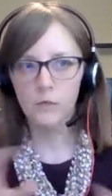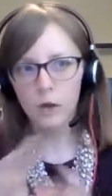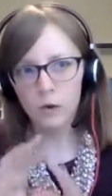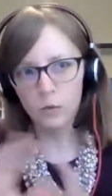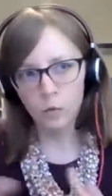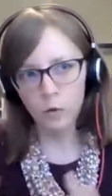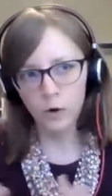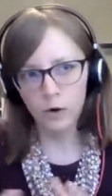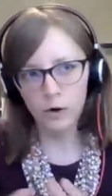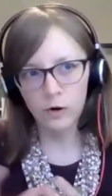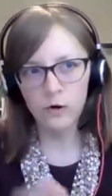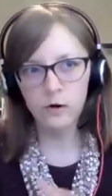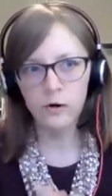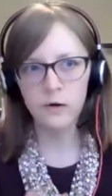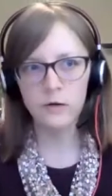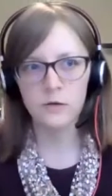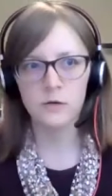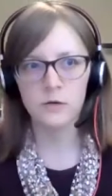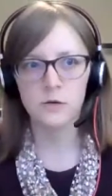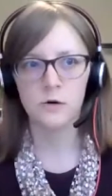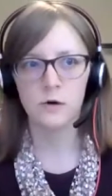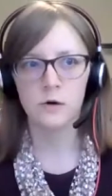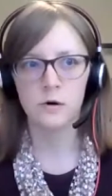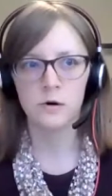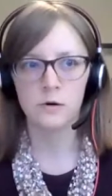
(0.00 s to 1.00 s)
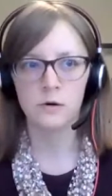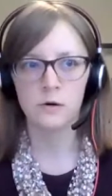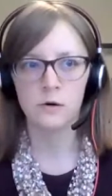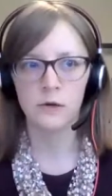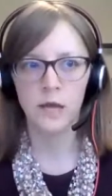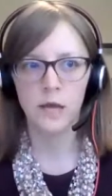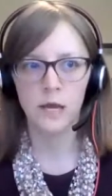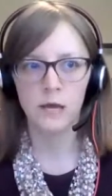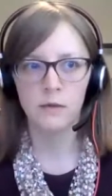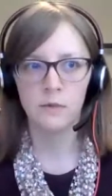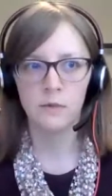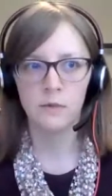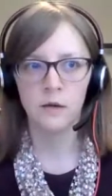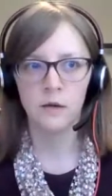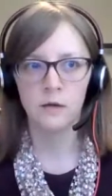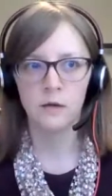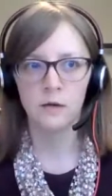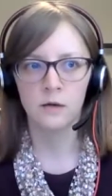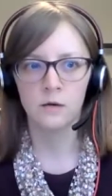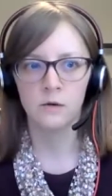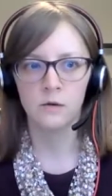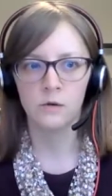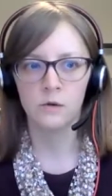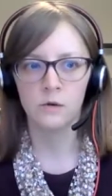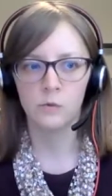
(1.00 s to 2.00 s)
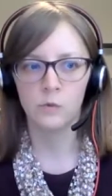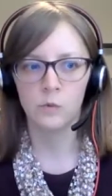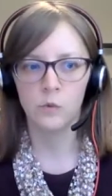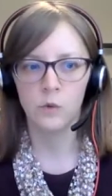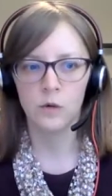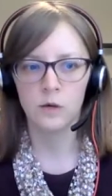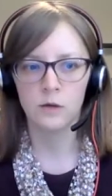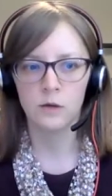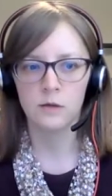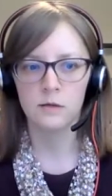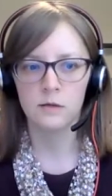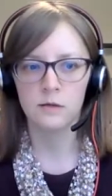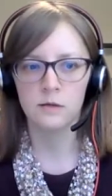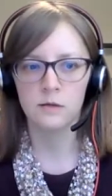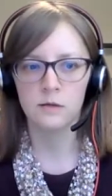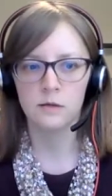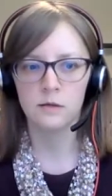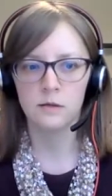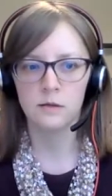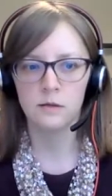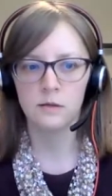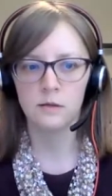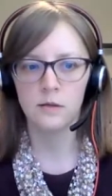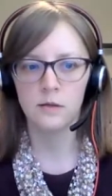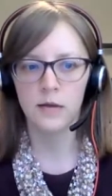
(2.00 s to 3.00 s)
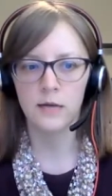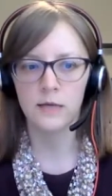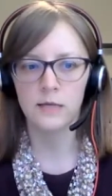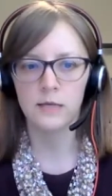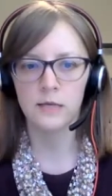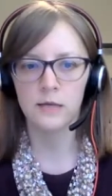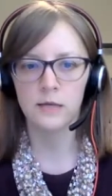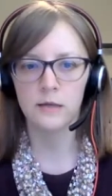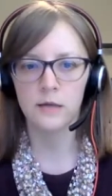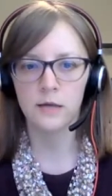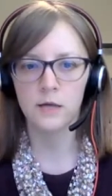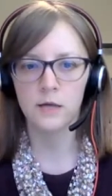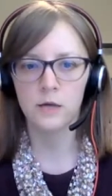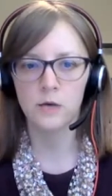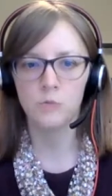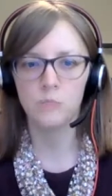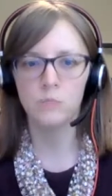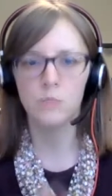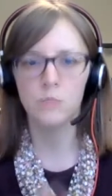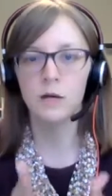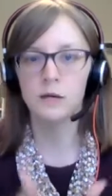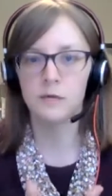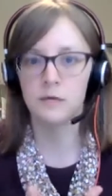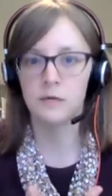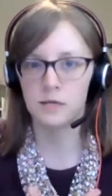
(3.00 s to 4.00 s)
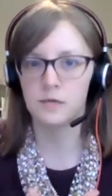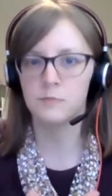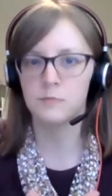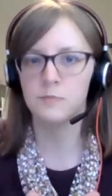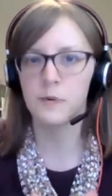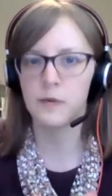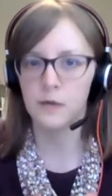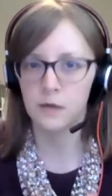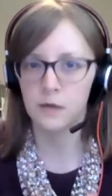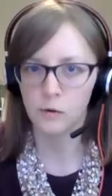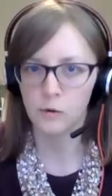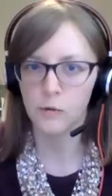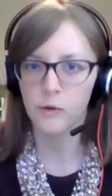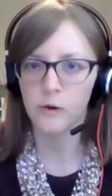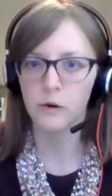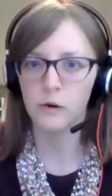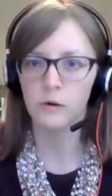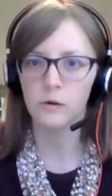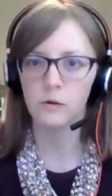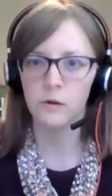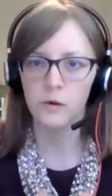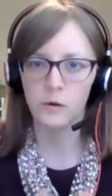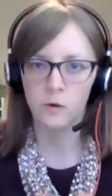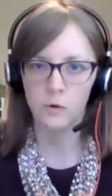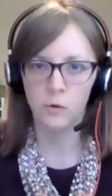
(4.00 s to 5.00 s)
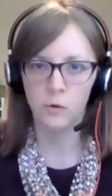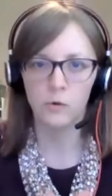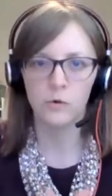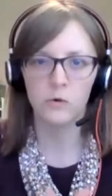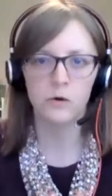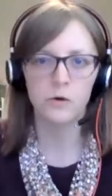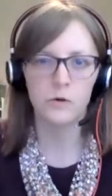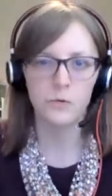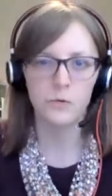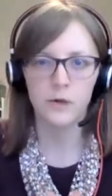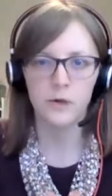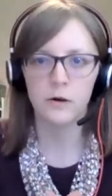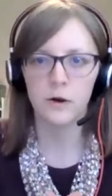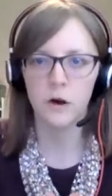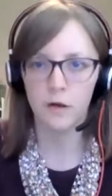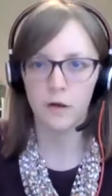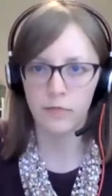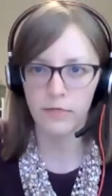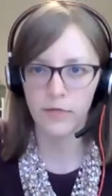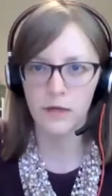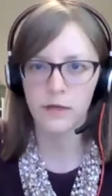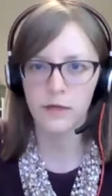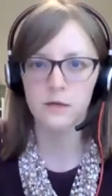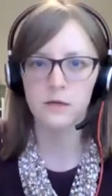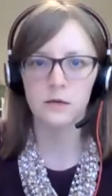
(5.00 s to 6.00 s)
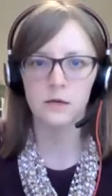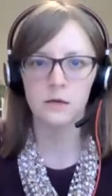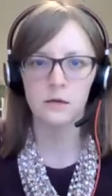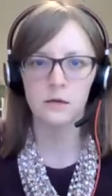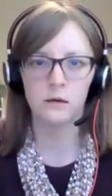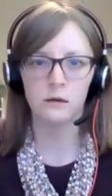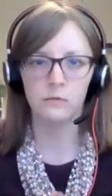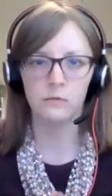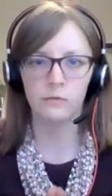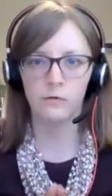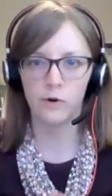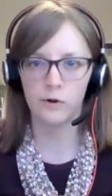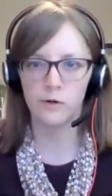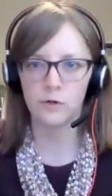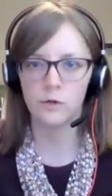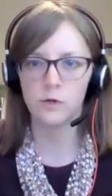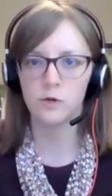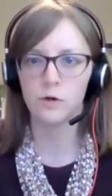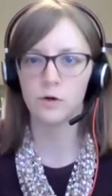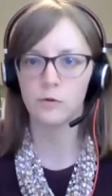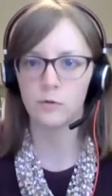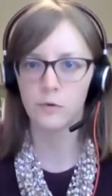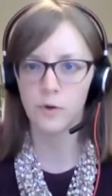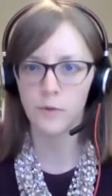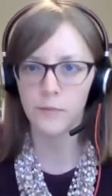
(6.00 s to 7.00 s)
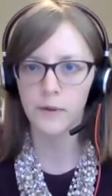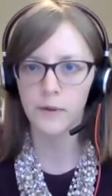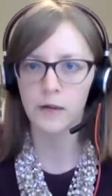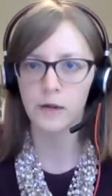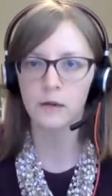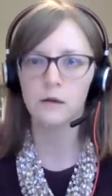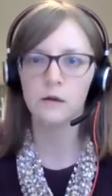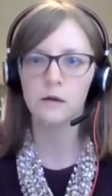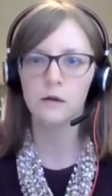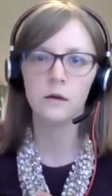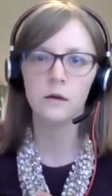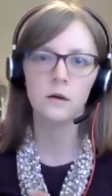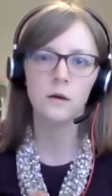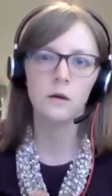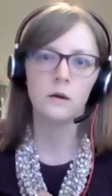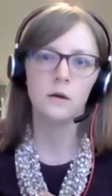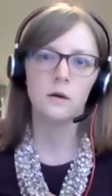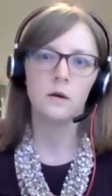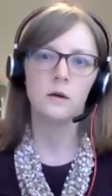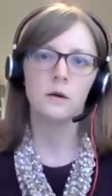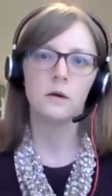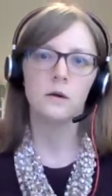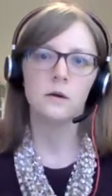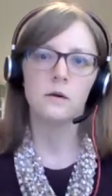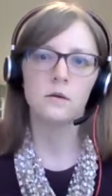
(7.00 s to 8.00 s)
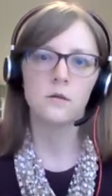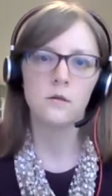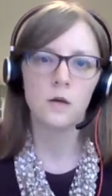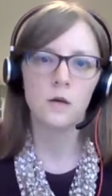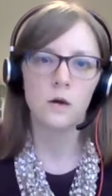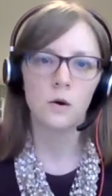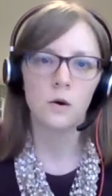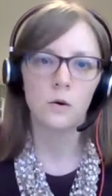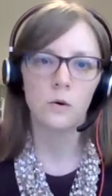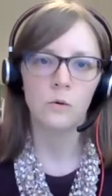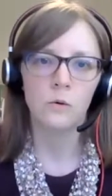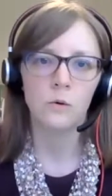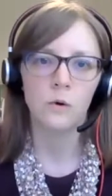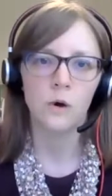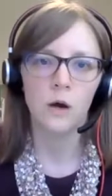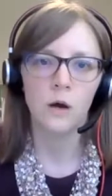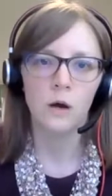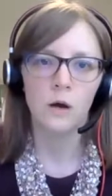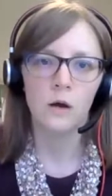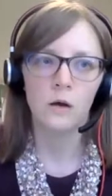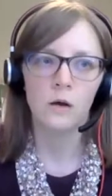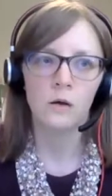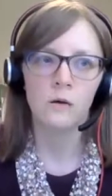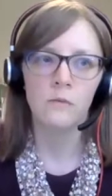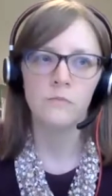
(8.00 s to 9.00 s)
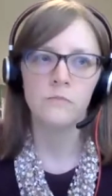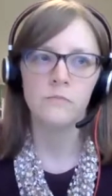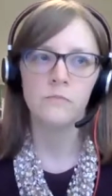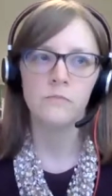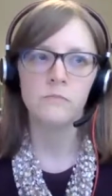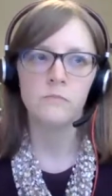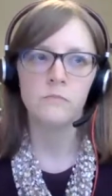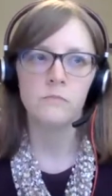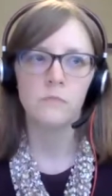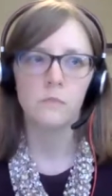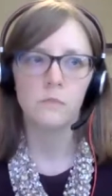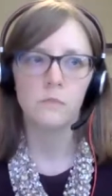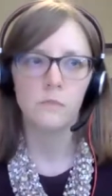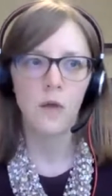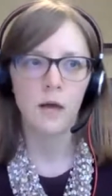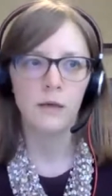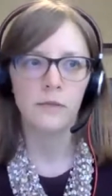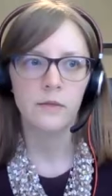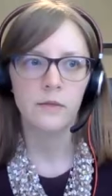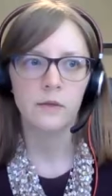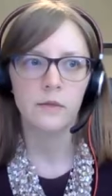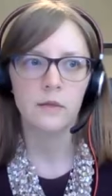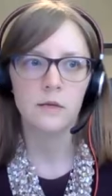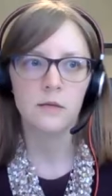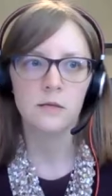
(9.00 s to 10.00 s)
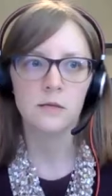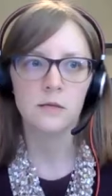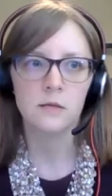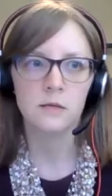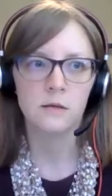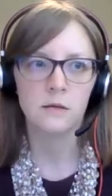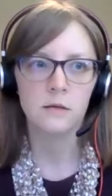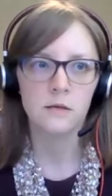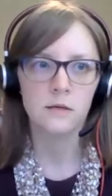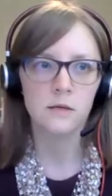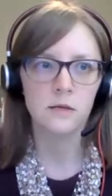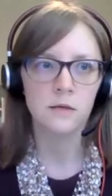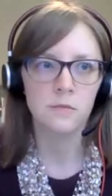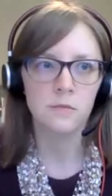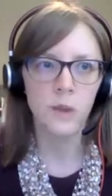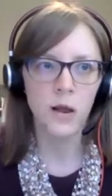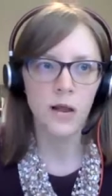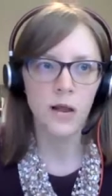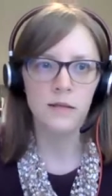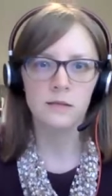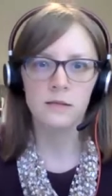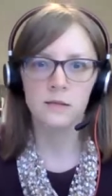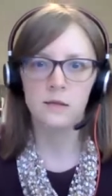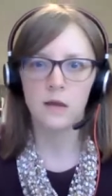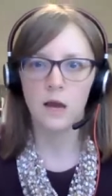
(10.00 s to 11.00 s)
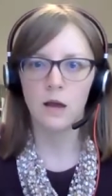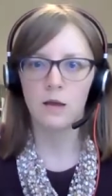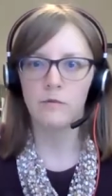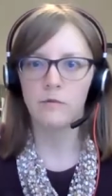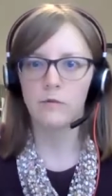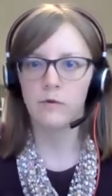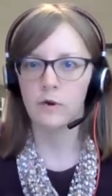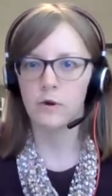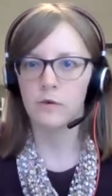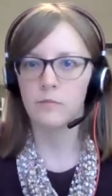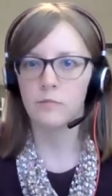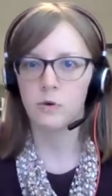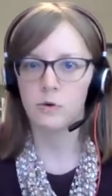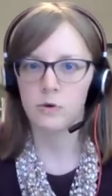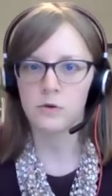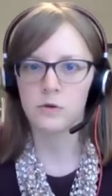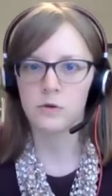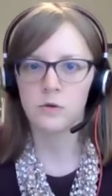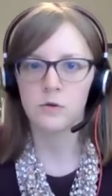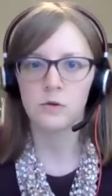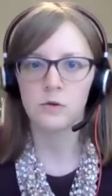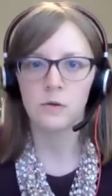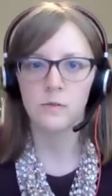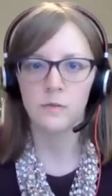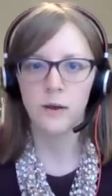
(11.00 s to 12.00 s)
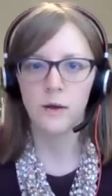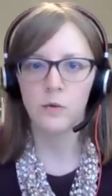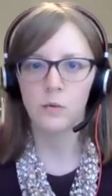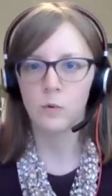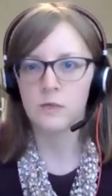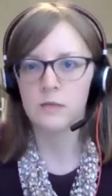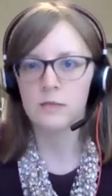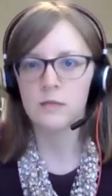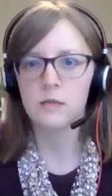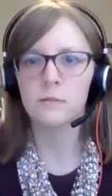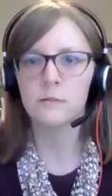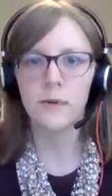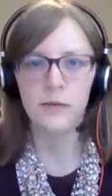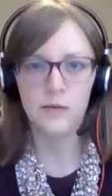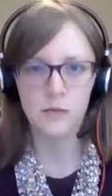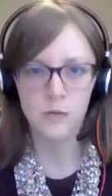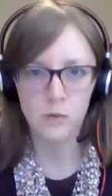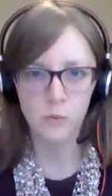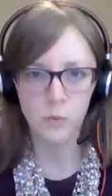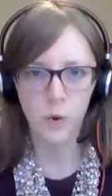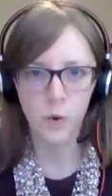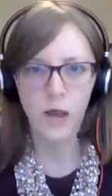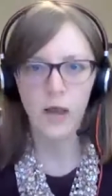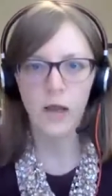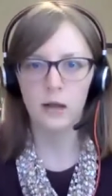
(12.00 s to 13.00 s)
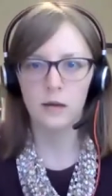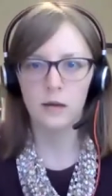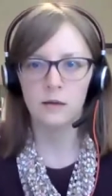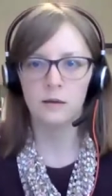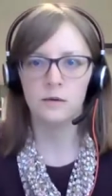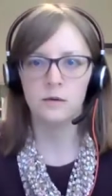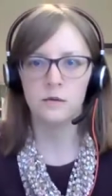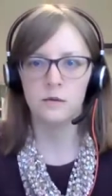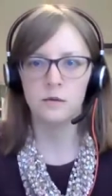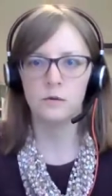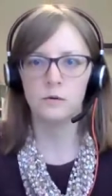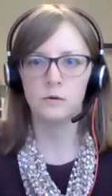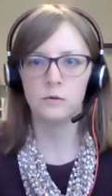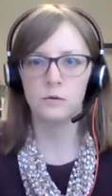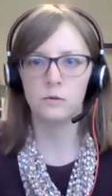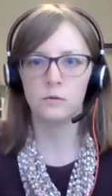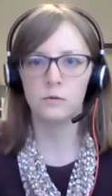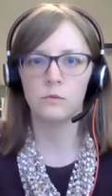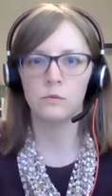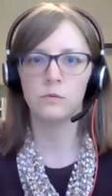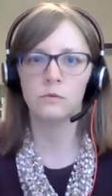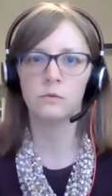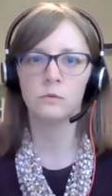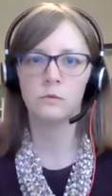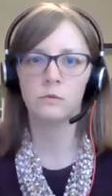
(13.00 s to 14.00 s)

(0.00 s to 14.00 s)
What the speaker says: where her concern came in was the idea that you must speak in Creole in order to be an authentic French Caribbean. So I think these debates get very personal about what's the best way to